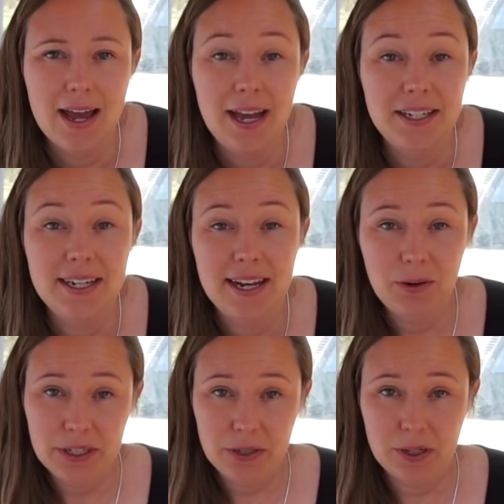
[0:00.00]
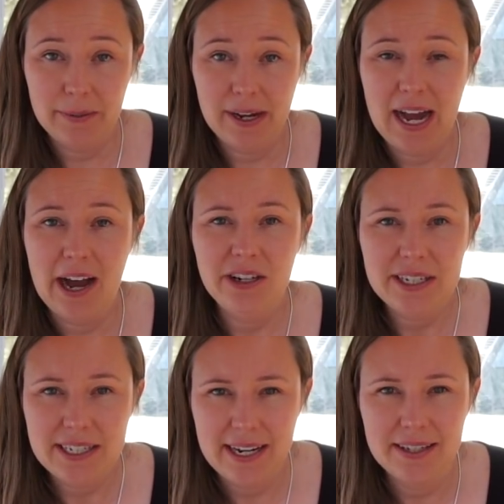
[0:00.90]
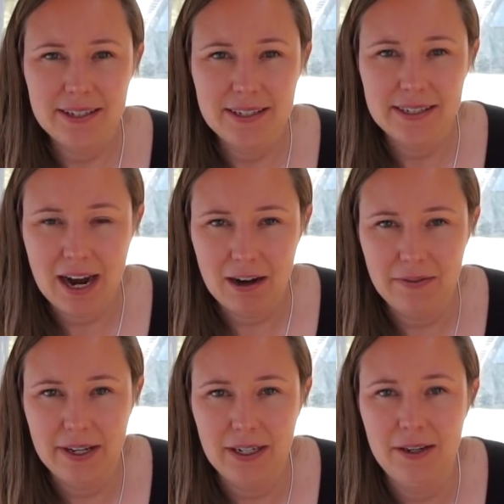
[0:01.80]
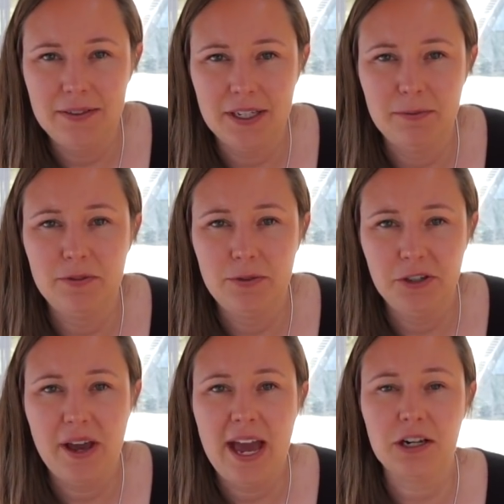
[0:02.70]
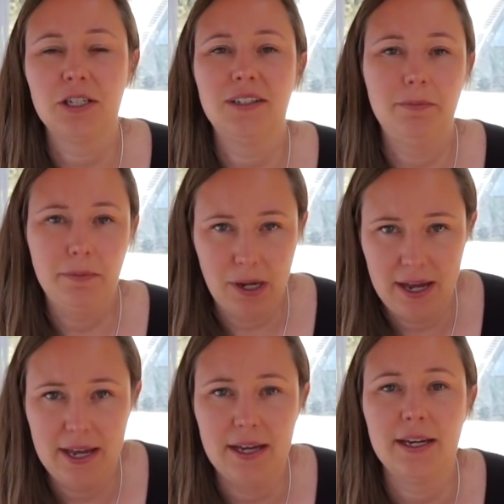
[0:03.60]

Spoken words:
And today I want to talk about how to test caravan lifestyle before you actually buy a